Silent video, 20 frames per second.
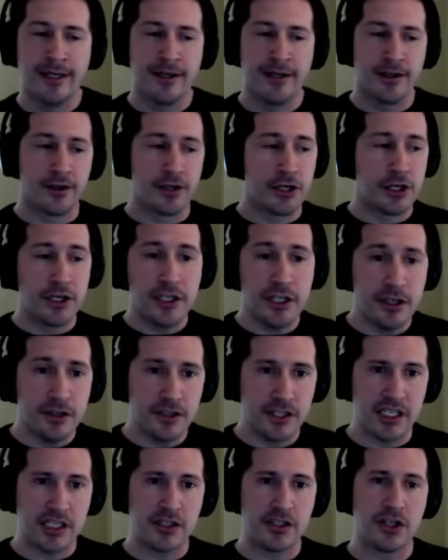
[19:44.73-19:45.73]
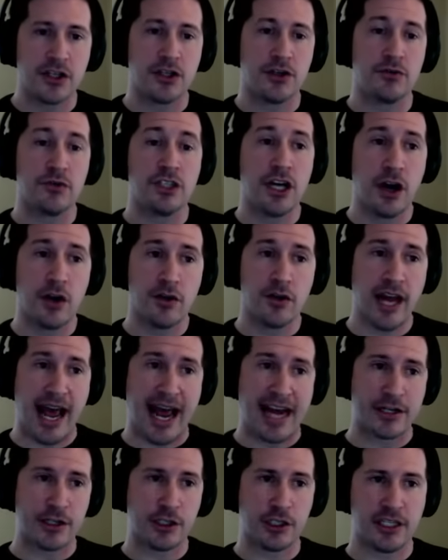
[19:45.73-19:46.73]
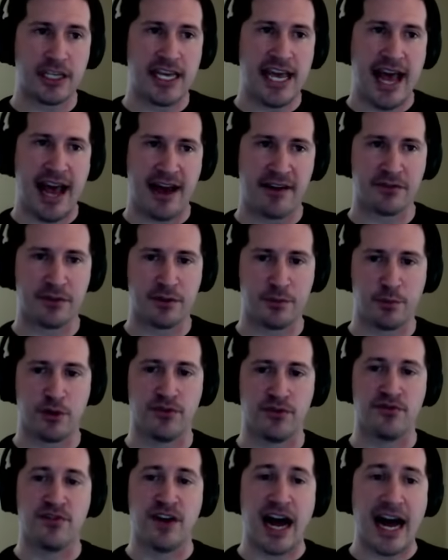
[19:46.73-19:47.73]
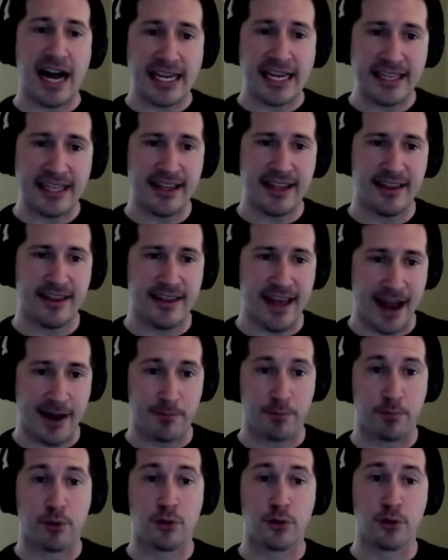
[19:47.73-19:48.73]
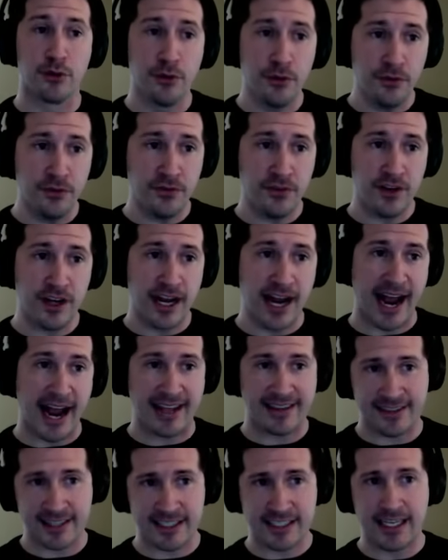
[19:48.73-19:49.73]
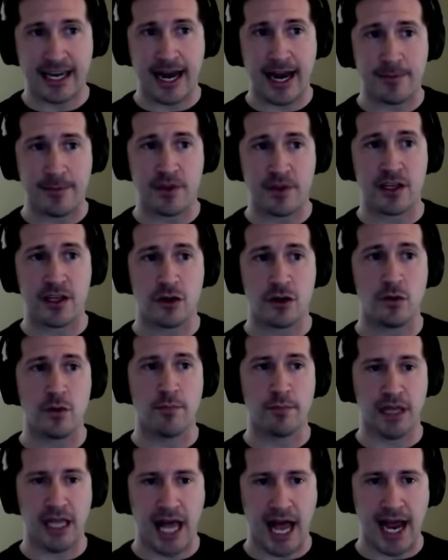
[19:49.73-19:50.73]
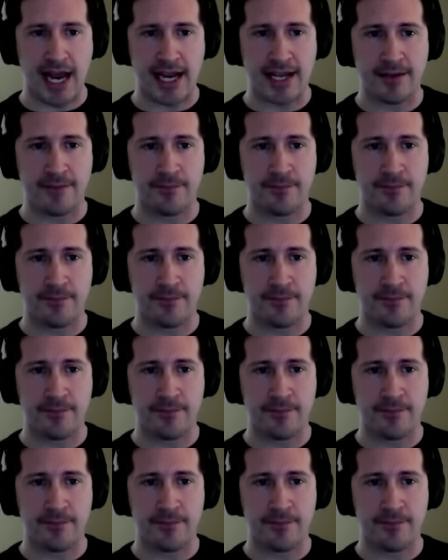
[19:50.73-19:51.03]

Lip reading: The good news is you don't actually have to provide that proof at the time that you apply.